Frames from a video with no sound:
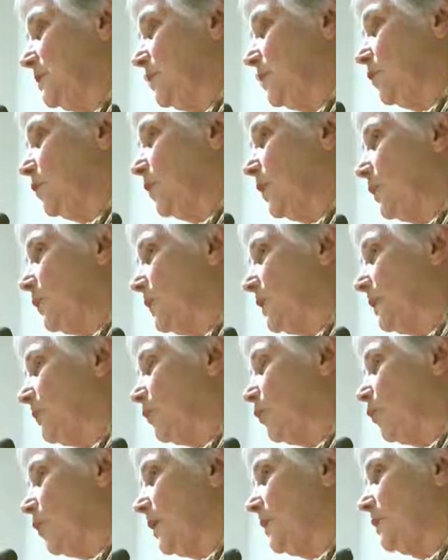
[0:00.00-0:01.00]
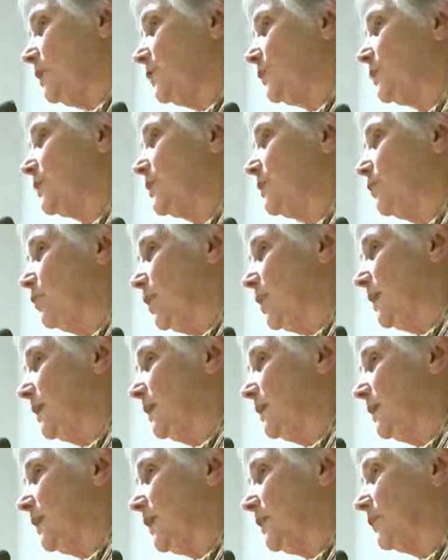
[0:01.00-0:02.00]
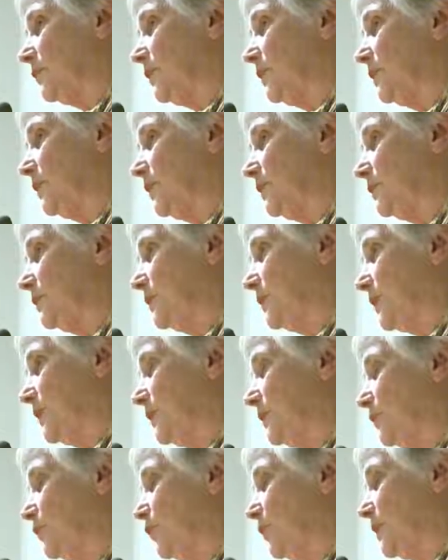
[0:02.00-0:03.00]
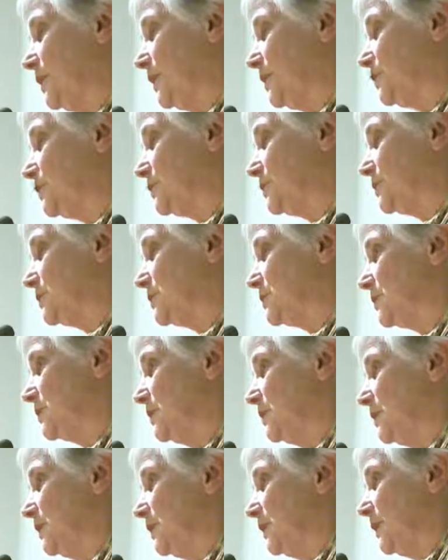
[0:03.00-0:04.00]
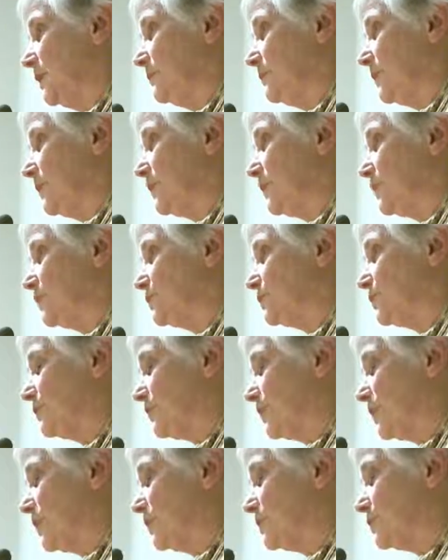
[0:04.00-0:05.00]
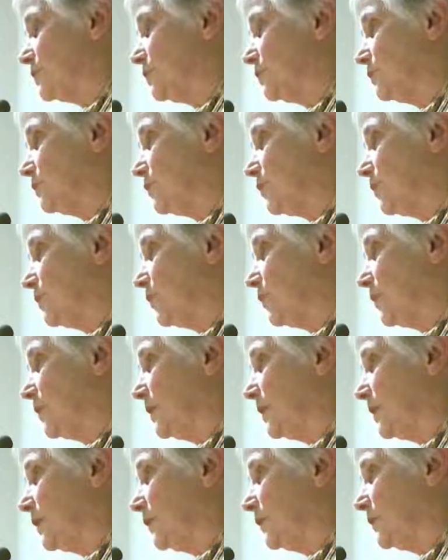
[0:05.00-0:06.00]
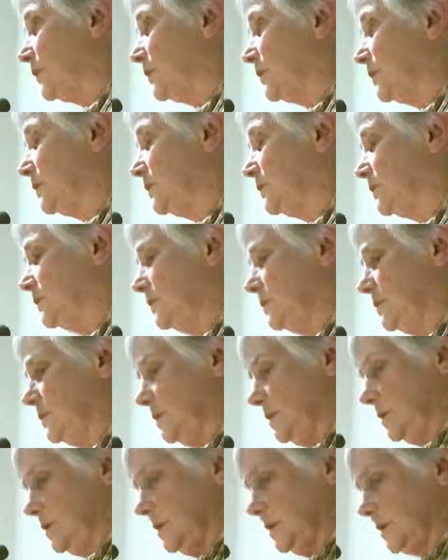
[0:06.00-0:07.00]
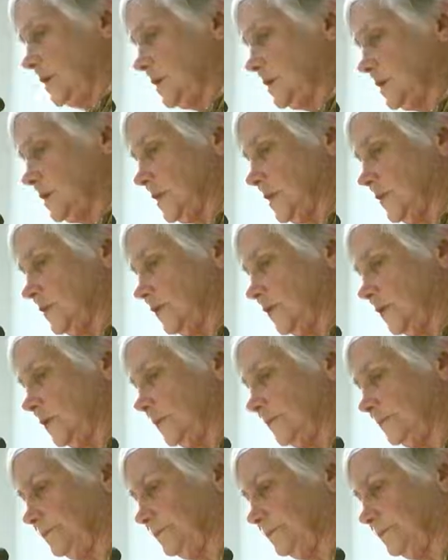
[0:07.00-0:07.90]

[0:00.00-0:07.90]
we were number 131 out of 184 nations in making sure that our children are born healthy. That's sinful.